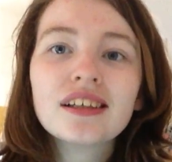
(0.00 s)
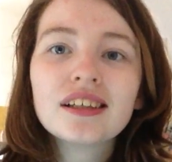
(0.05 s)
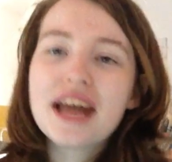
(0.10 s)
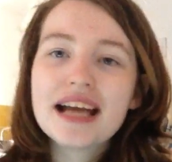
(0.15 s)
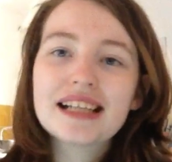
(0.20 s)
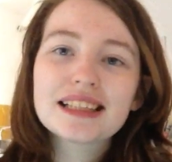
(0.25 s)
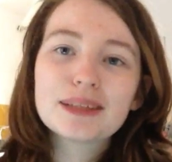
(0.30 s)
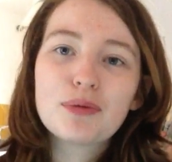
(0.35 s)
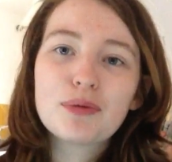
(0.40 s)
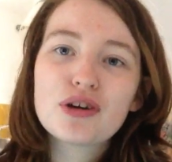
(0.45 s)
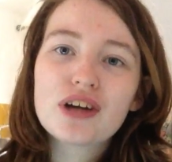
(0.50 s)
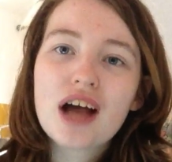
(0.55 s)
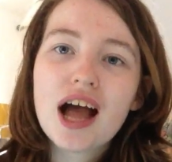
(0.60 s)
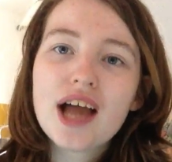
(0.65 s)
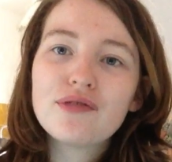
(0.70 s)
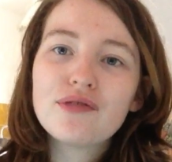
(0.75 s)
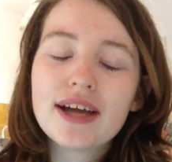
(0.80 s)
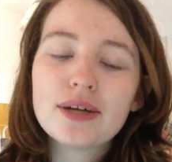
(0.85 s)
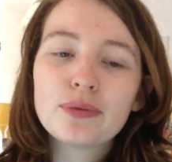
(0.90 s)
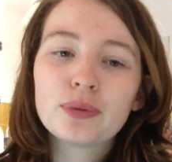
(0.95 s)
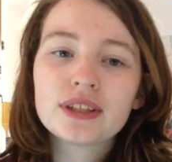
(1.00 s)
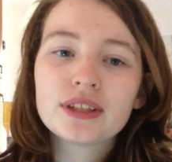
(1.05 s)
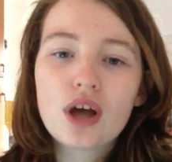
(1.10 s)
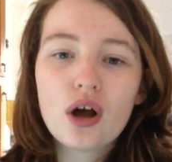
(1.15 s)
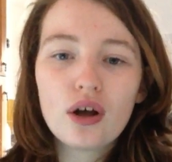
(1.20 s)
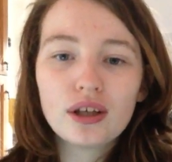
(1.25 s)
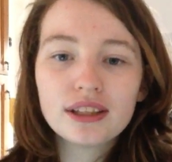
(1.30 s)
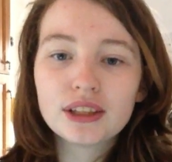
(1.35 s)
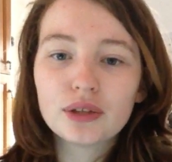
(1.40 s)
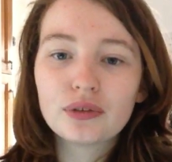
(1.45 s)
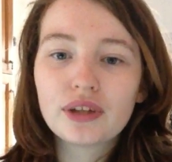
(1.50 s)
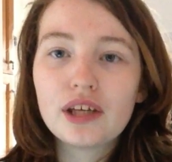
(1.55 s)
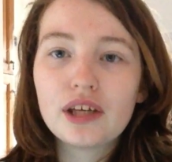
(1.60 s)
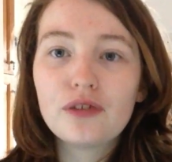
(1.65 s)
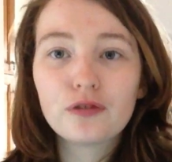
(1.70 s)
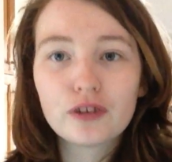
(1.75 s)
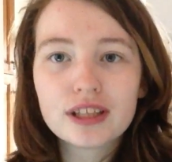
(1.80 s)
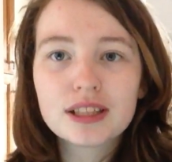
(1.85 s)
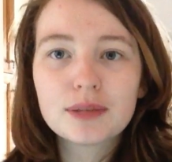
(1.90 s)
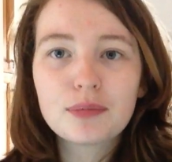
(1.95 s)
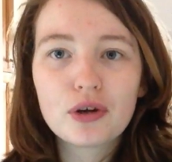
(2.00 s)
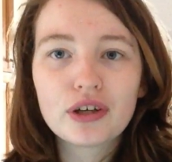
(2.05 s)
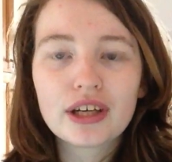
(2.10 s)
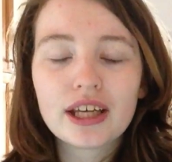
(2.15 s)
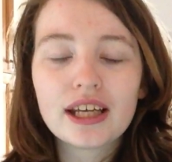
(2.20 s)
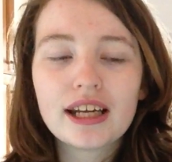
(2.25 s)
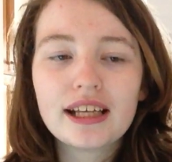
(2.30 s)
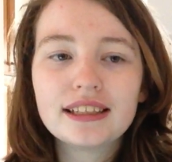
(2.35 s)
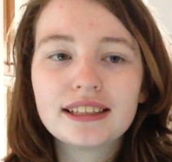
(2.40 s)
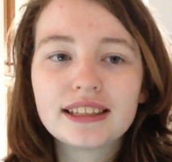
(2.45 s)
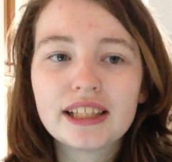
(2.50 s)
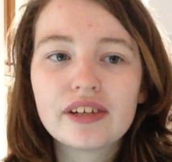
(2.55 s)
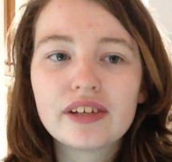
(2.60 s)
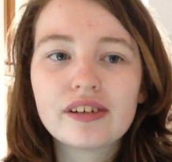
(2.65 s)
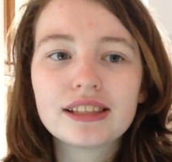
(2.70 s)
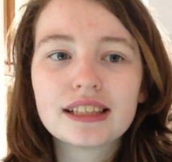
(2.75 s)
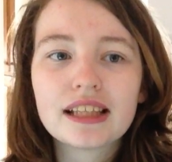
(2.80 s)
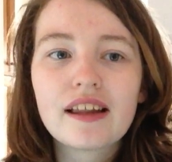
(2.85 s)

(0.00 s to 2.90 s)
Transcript: The next book I read was also the first book in a series,